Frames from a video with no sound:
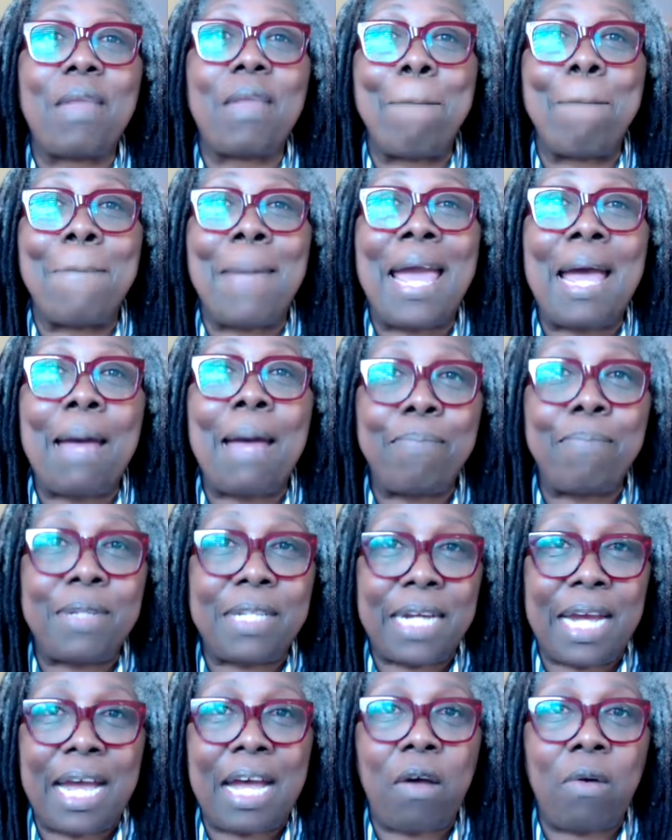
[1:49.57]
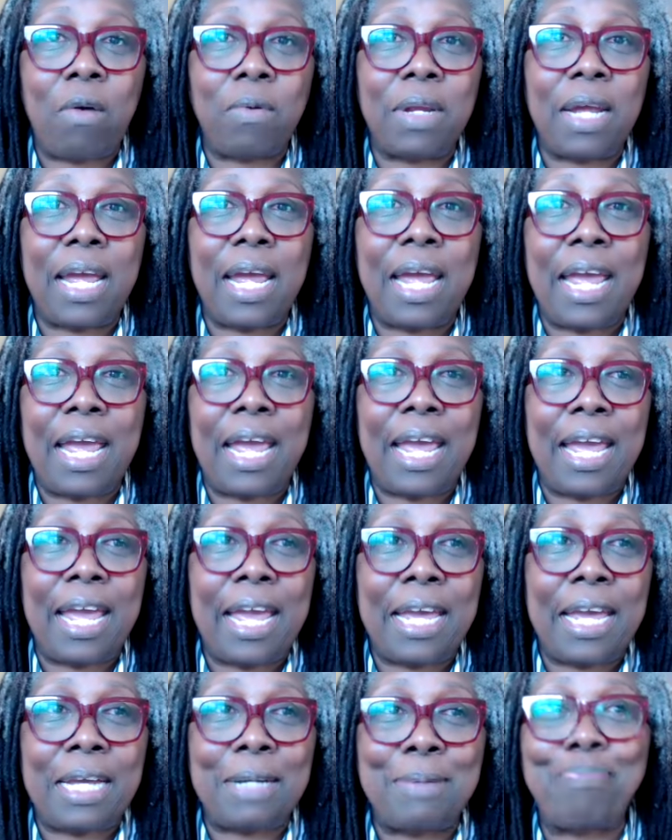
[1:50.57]
mapped out
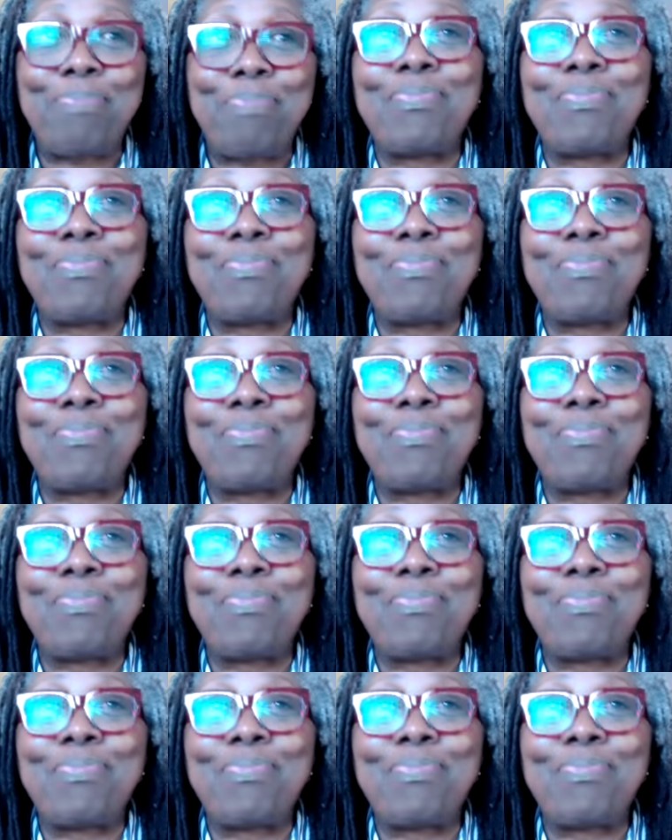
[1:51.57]
a